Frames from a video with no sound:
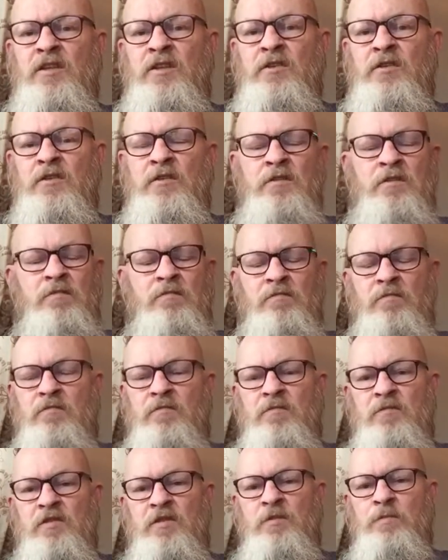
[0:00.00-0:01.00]
and
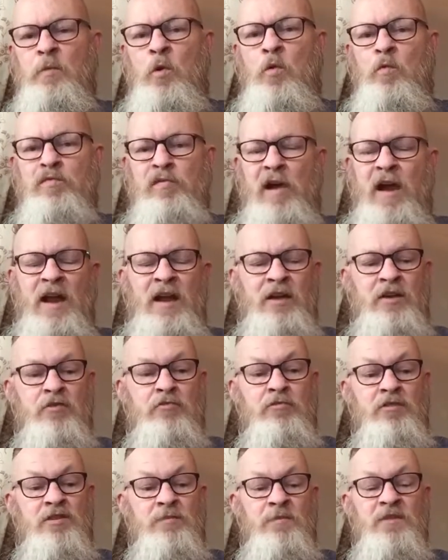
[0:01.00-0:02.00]
small brand
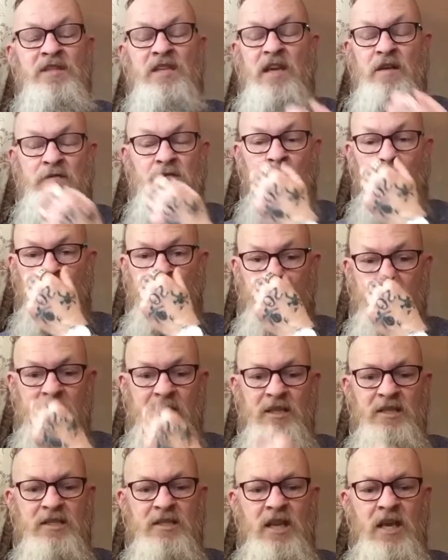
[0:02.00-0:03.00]
Christmas gift
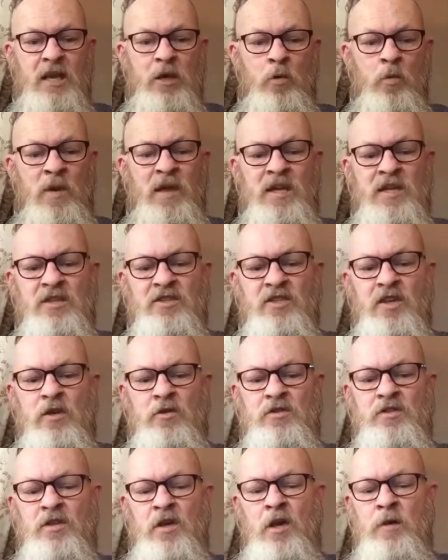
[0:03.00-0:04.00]
ideas in a week or
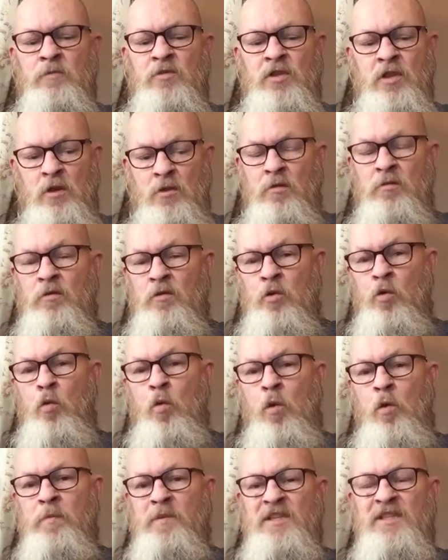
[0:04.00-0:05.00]
so's time, so you
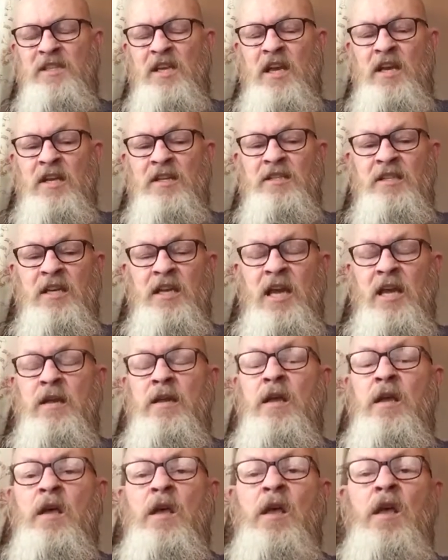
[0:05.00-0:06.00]
will be seeing this again.
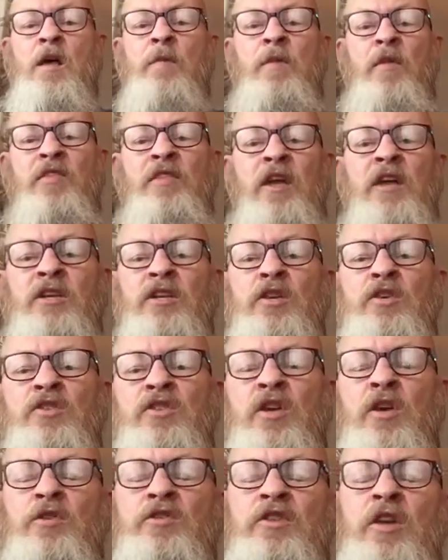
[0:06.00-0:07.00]
But thank you
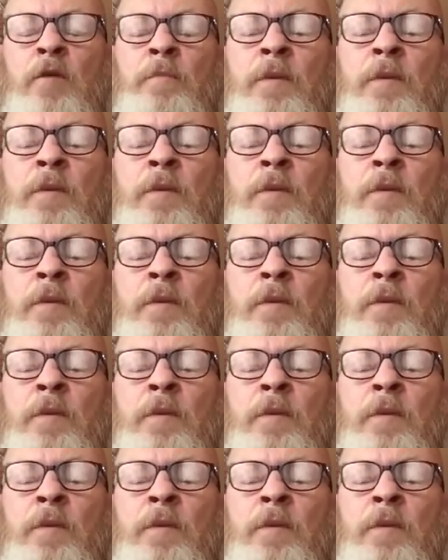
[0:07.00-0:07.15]
so, so